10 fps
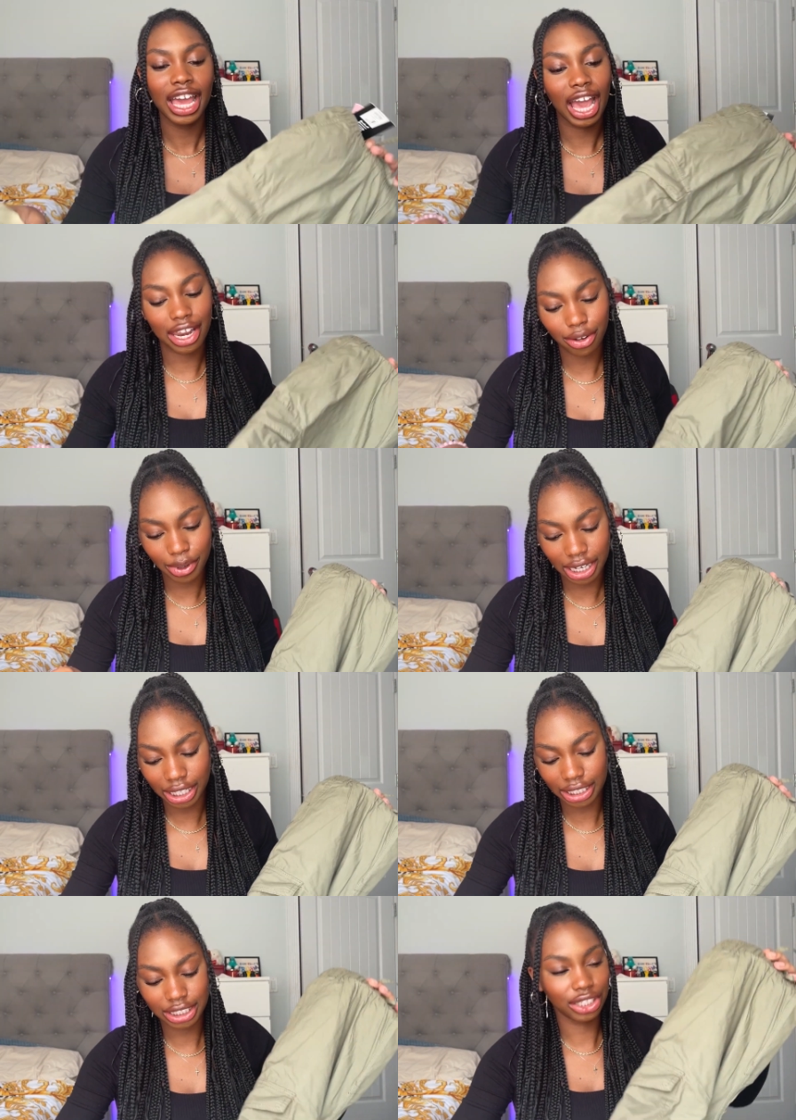I know I'm kind of
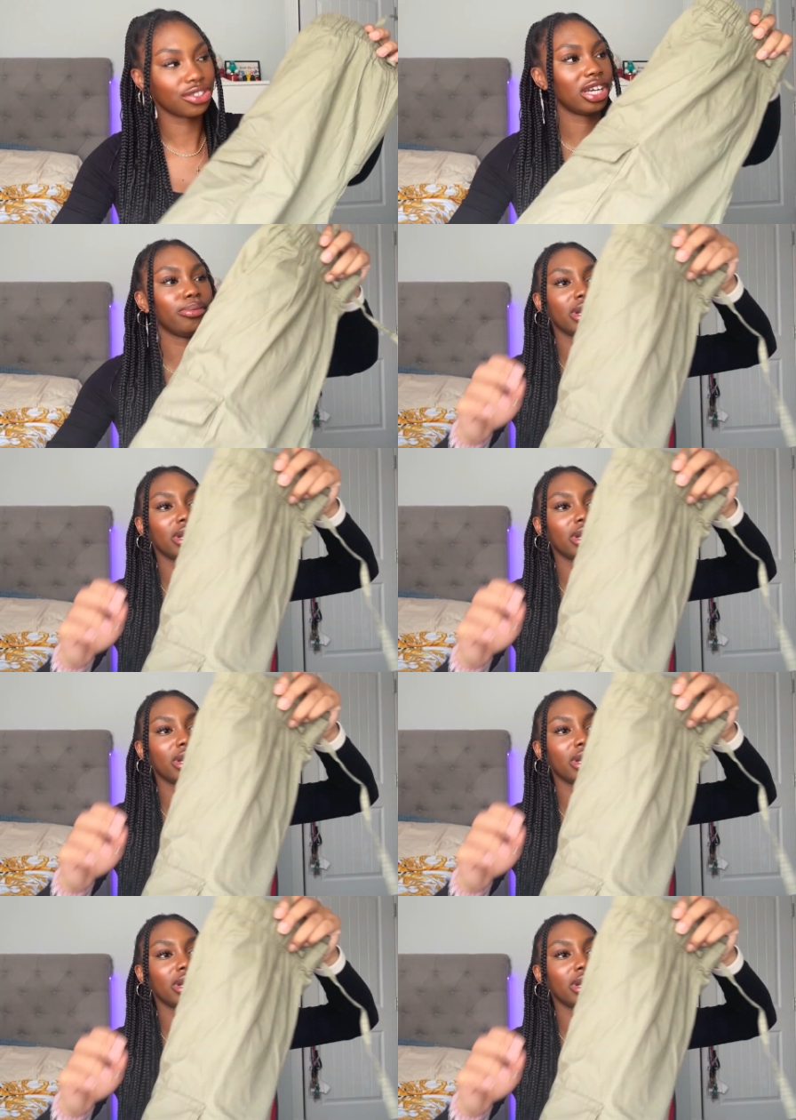late to the trend, but